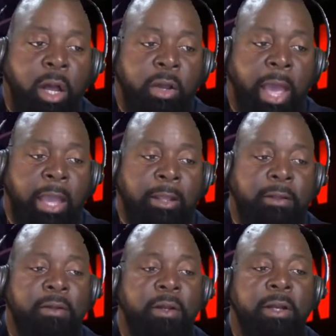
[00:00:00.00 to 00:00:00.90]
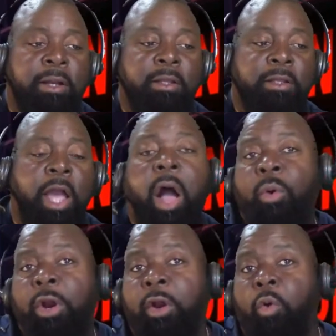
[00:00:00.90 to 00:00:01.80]
Okay,
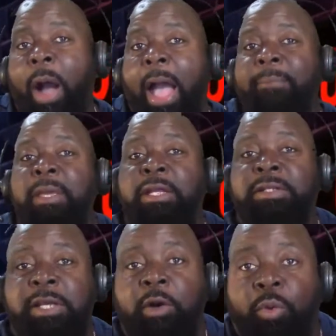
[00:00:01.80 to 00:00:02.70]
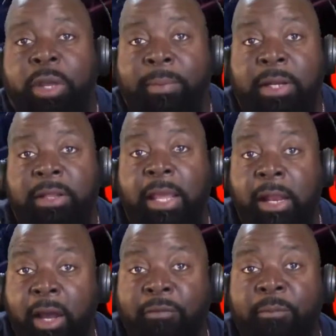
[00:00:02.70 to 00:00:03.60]
y'all want to know why men tell women that
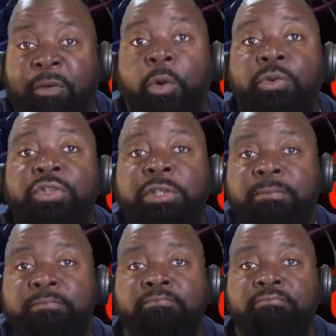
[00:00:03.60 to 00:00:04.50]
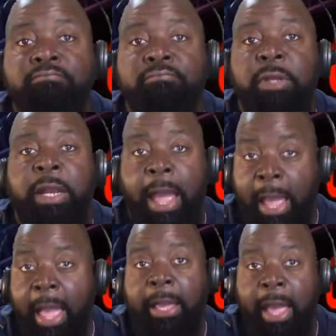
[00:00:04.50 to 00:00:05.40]
they love them first? And
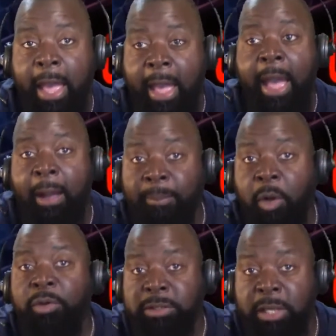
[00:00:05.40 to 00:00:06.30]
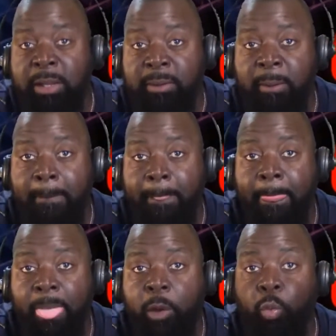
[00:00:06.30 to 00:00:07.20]
I'm going to say
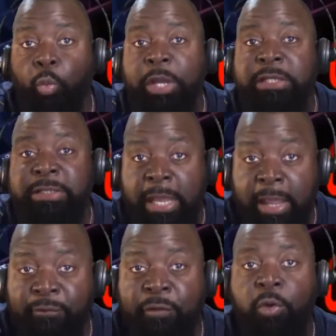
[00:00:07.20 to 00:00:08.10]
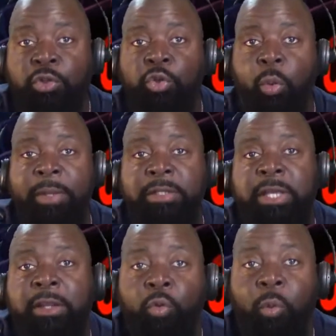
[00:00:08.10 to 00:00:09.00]
we say it first. You want me
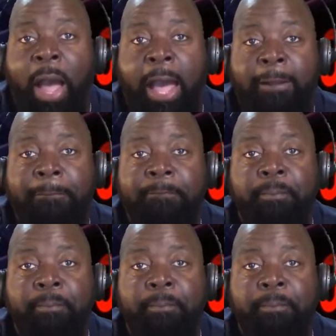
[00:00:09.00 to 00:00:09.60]
to tell you why?